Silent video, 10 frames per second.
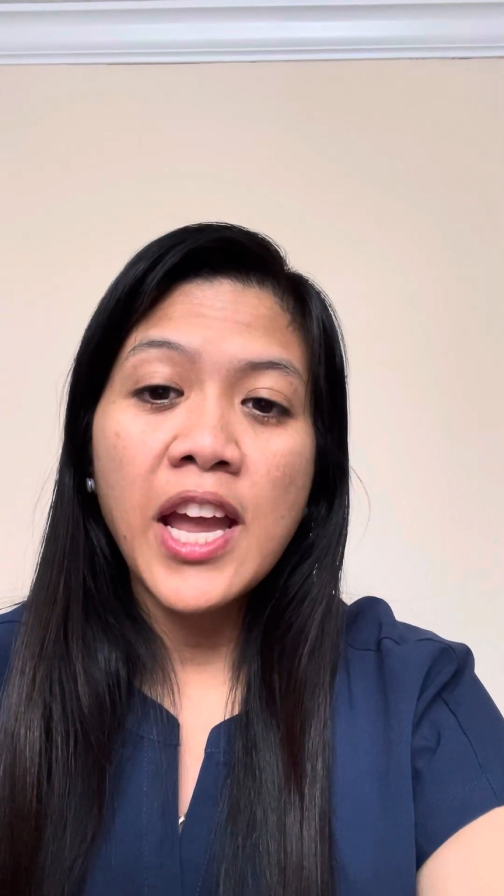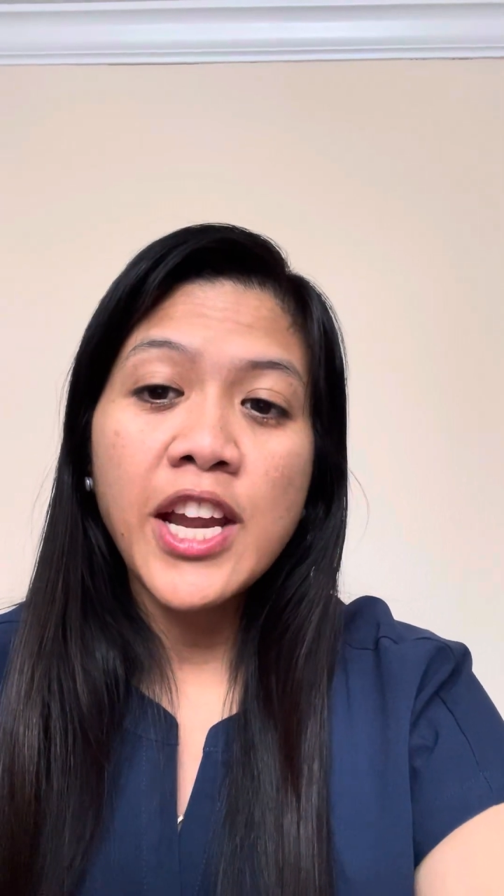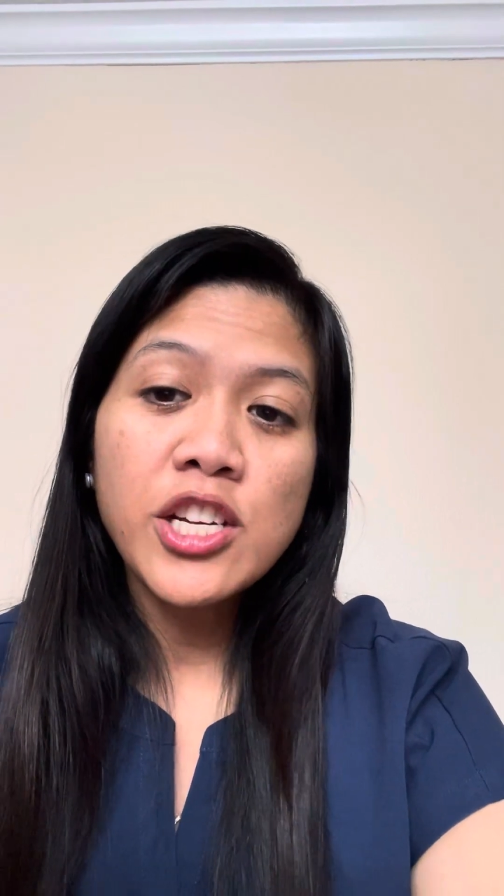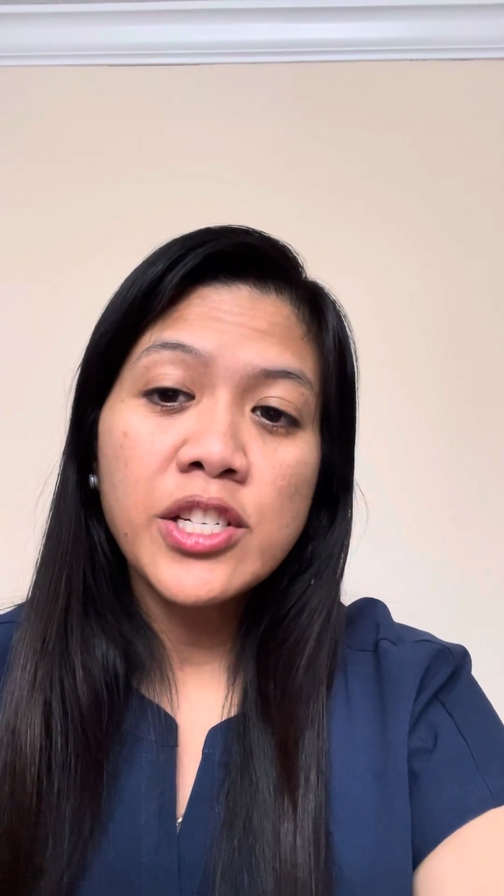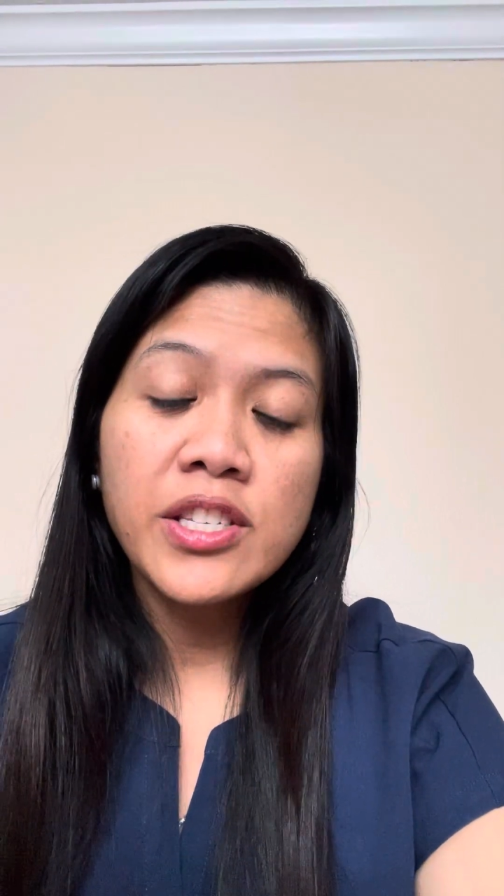
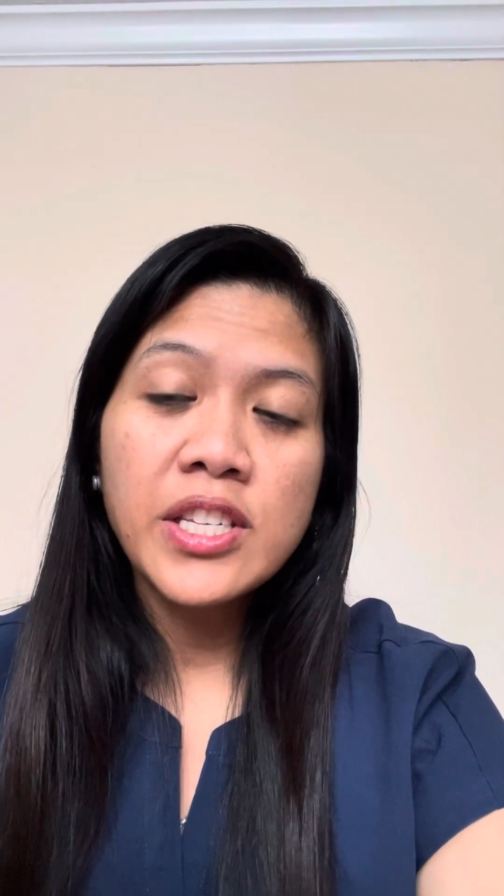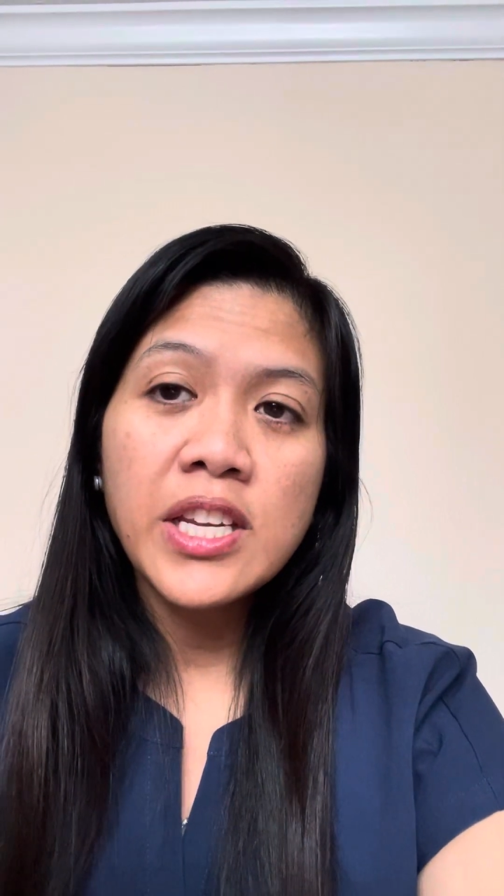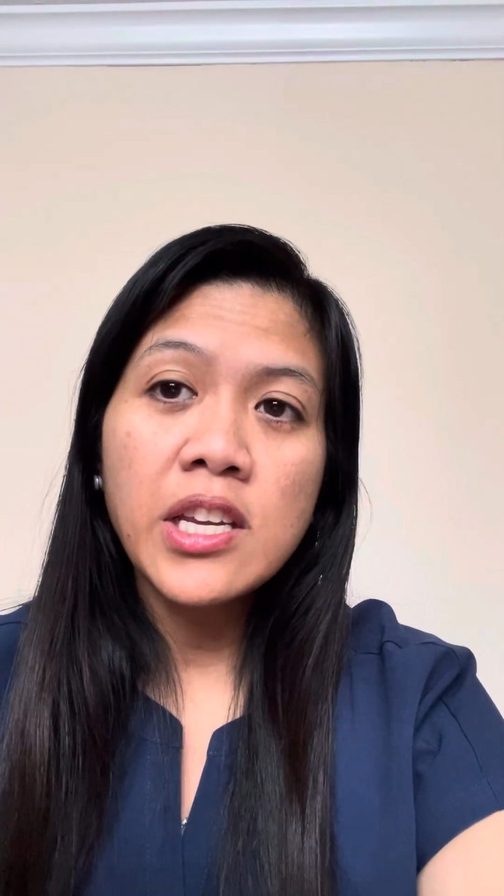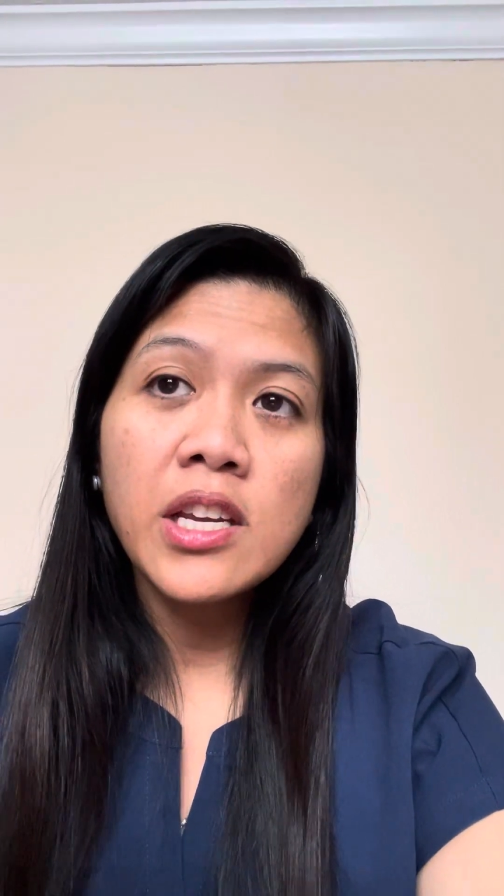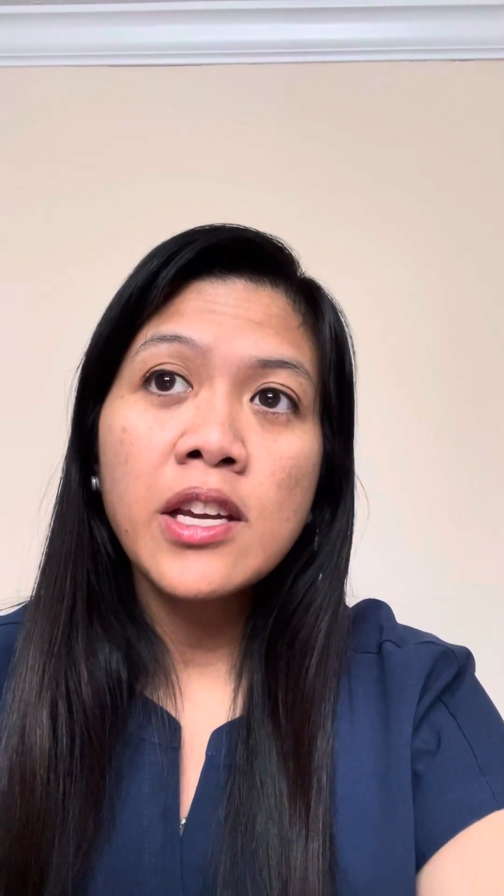
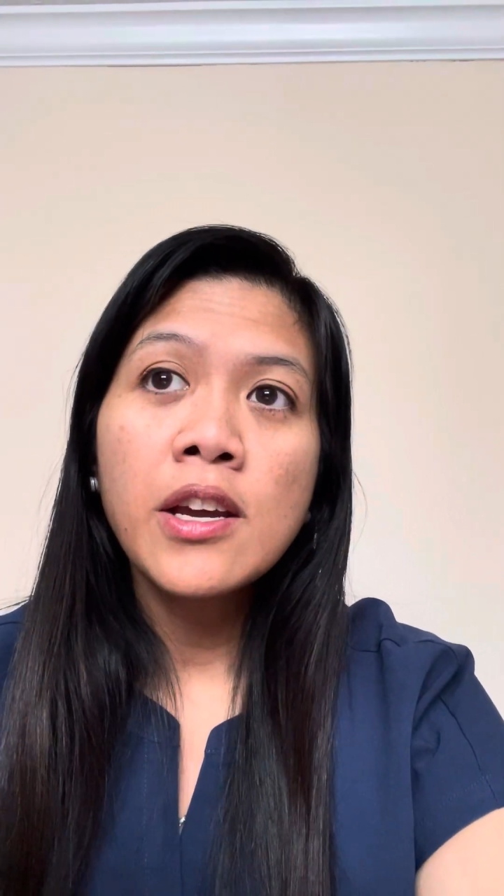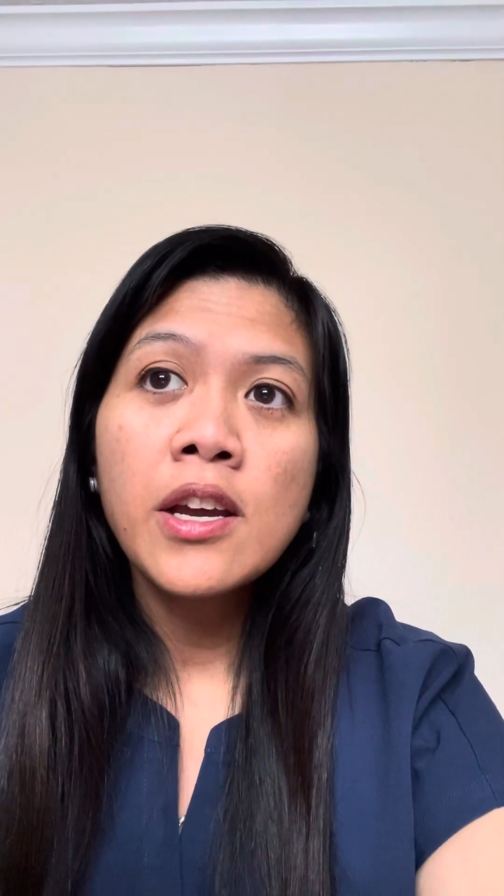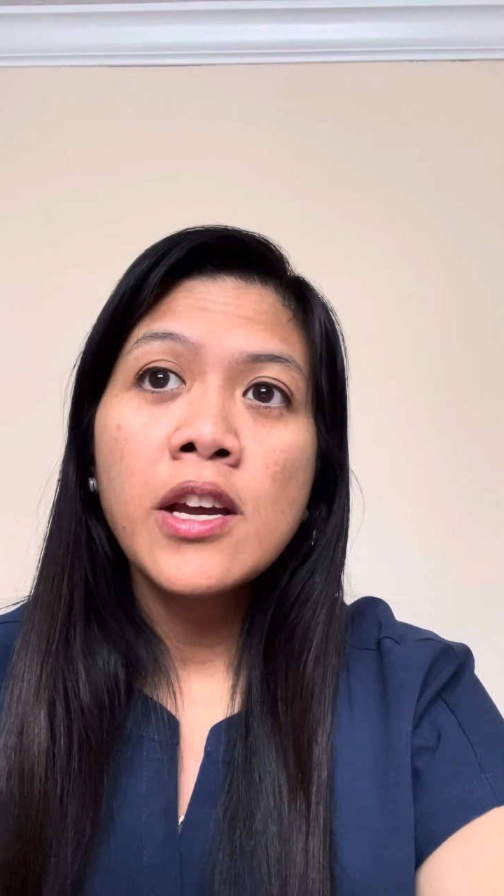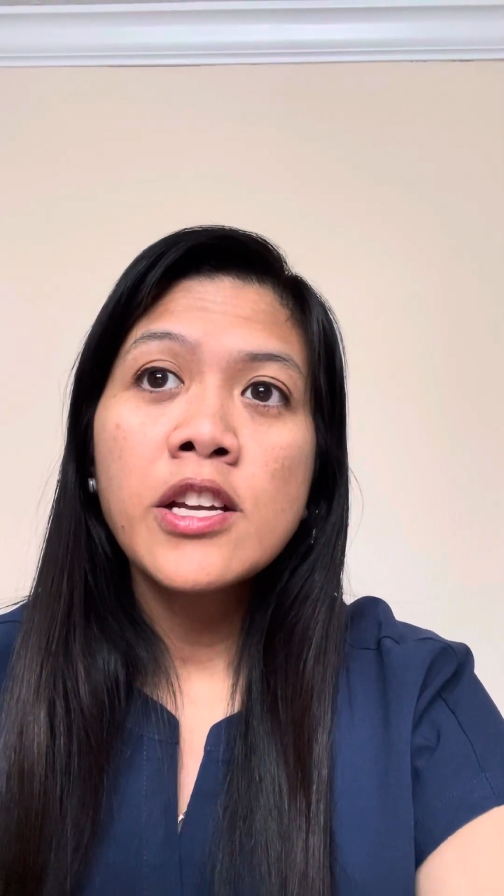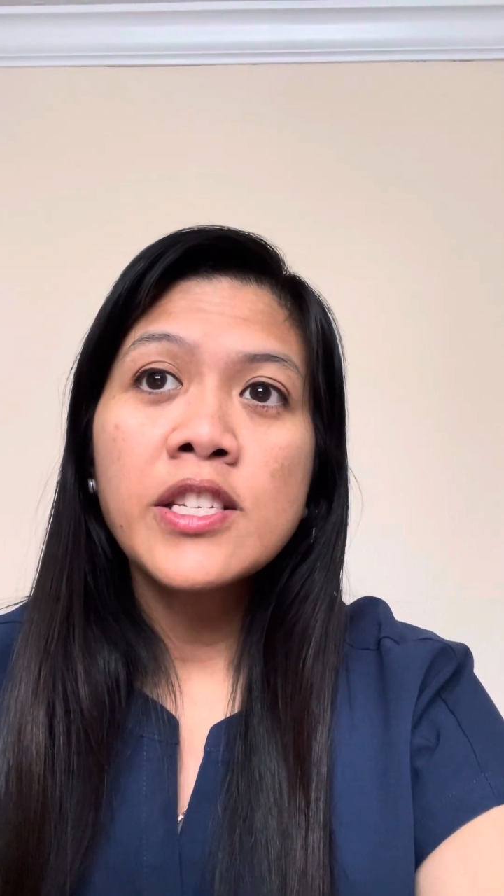agency
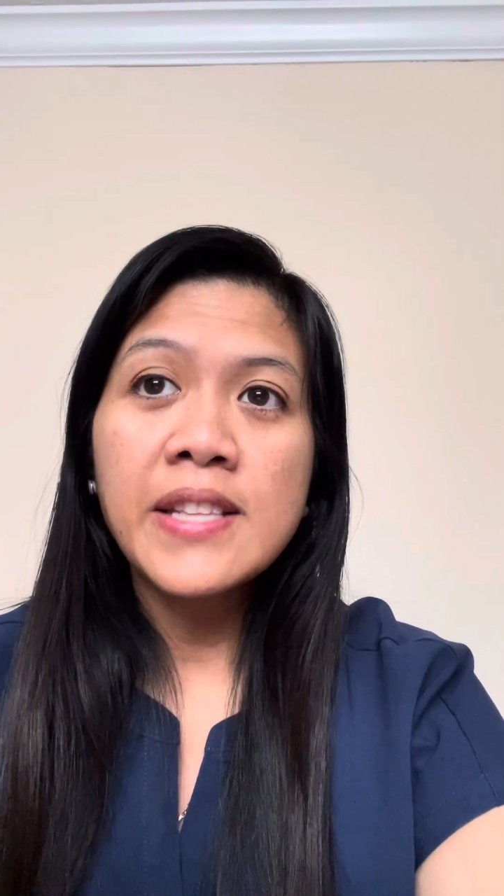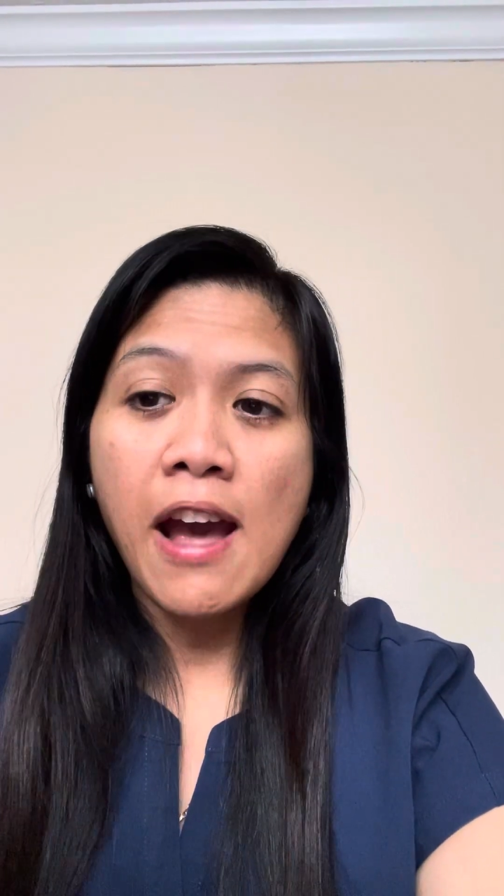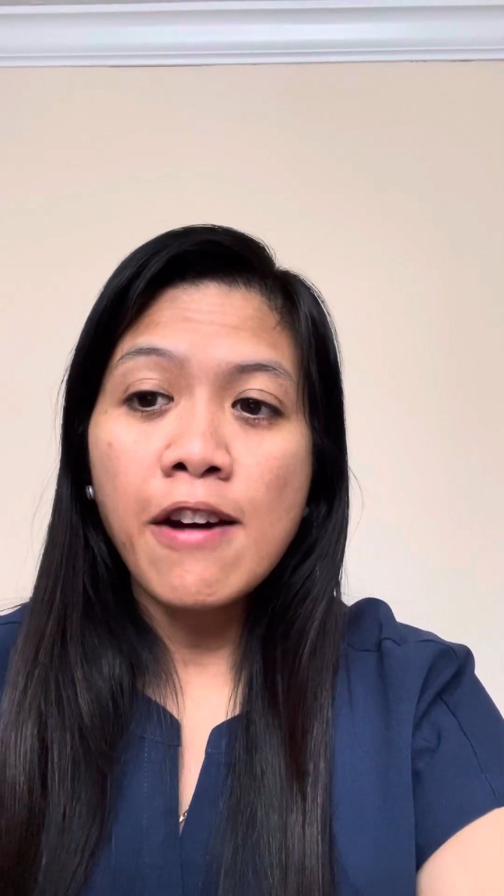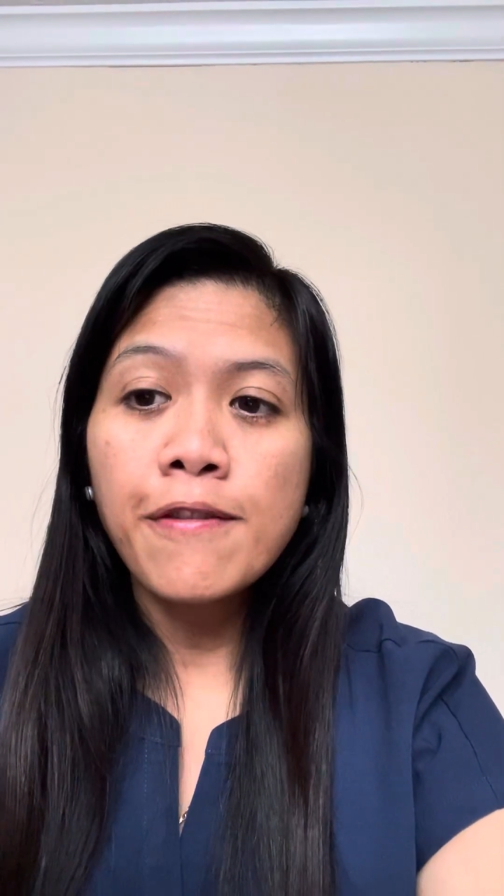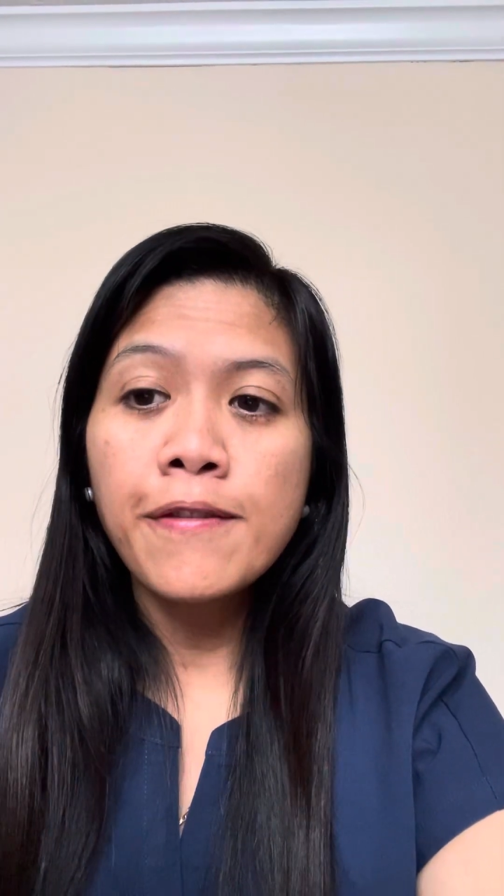
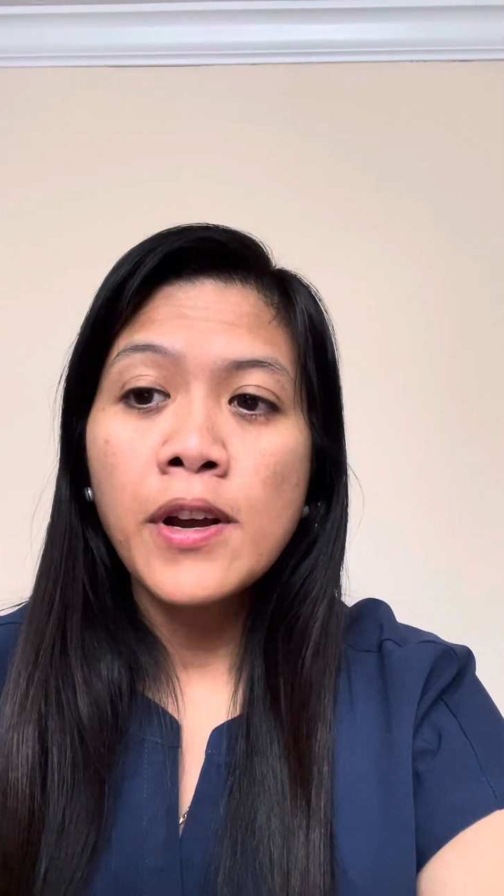staff